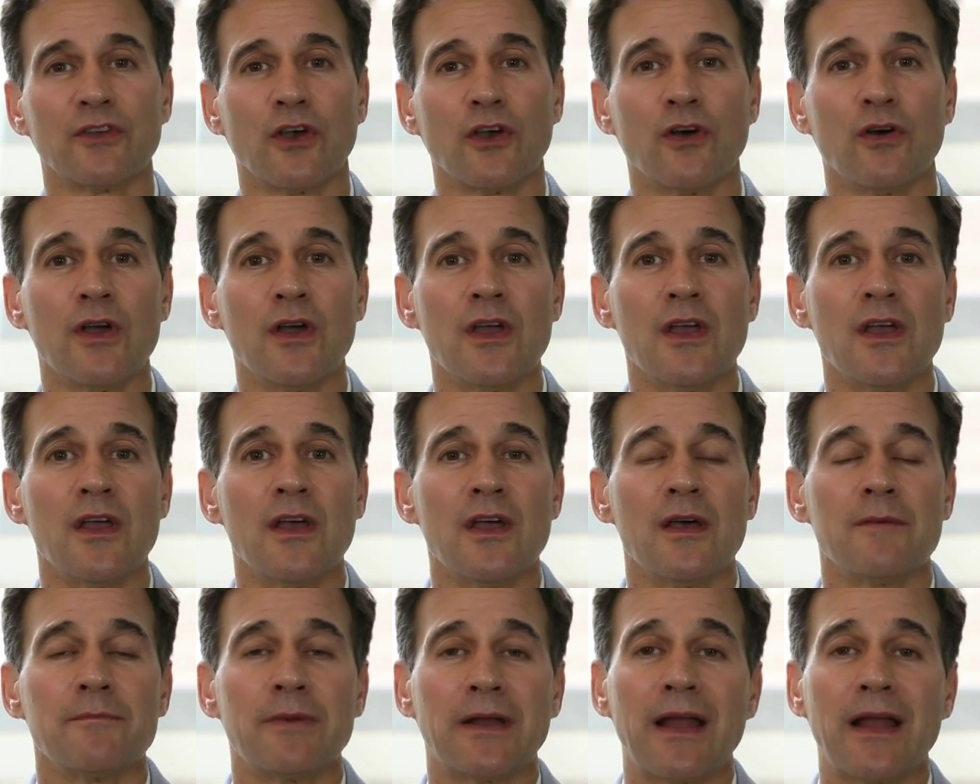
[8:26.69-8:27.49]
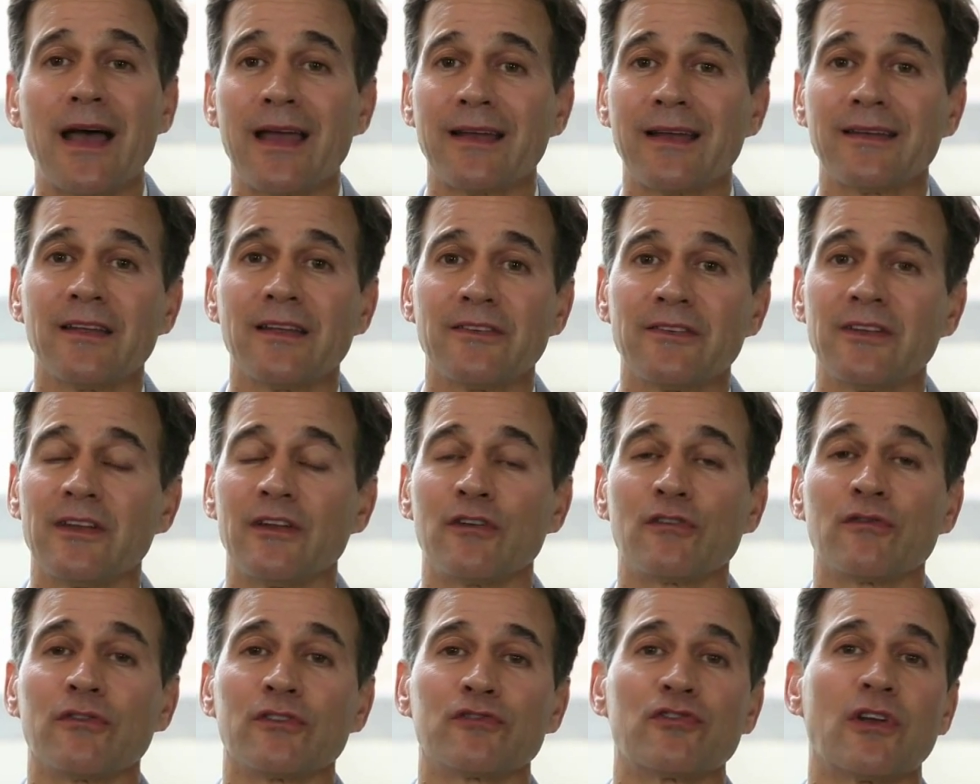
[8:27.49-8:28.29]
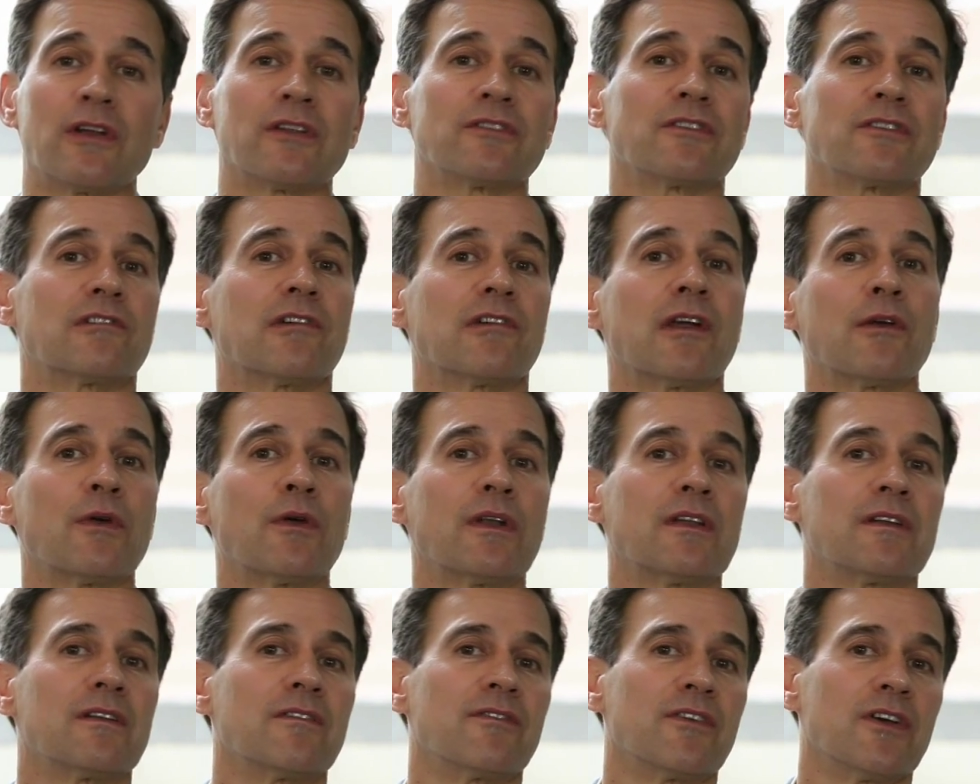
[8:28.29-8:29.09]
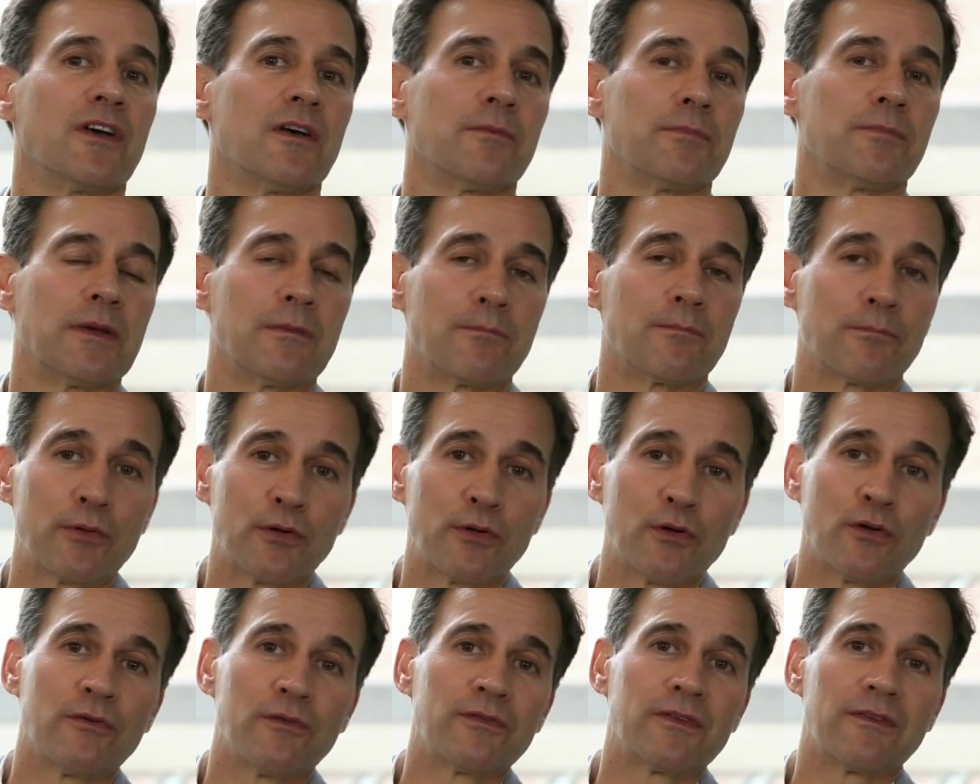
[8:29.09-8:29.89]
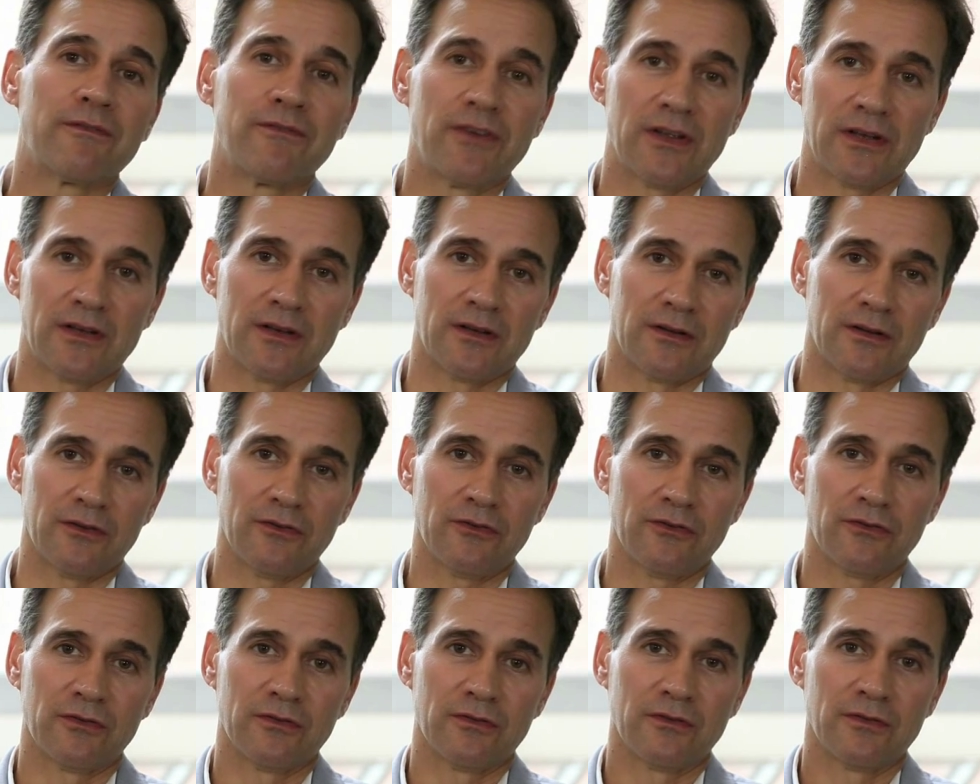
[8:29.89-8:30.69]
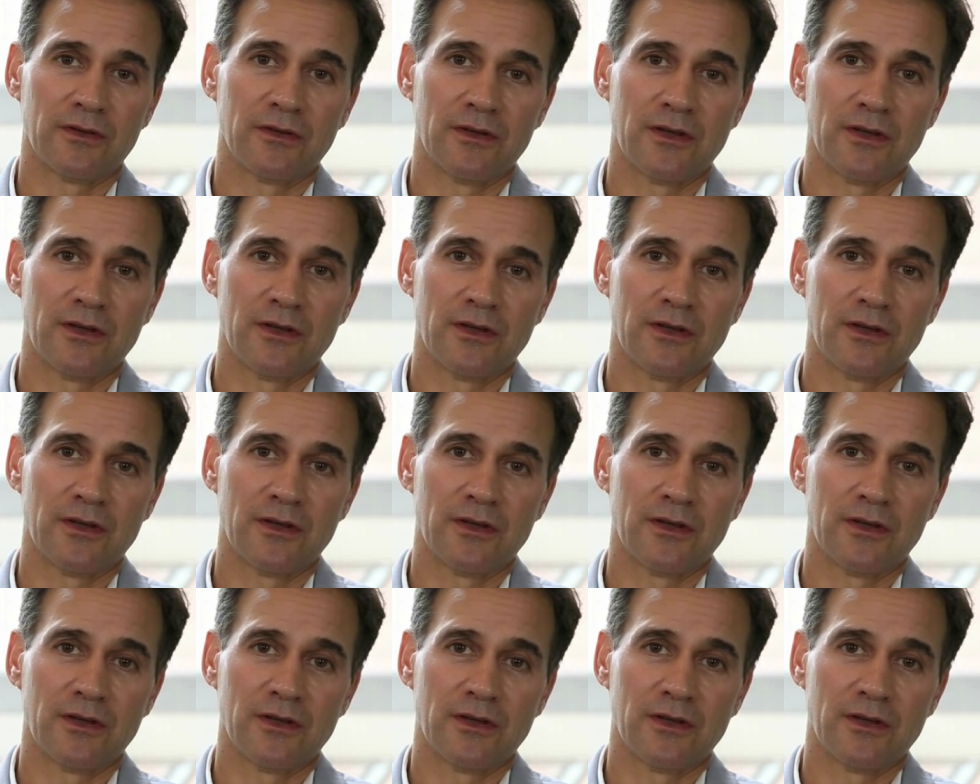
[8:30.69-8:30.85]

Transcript: So, but high-intensity interval training is a great way to develop improved fitness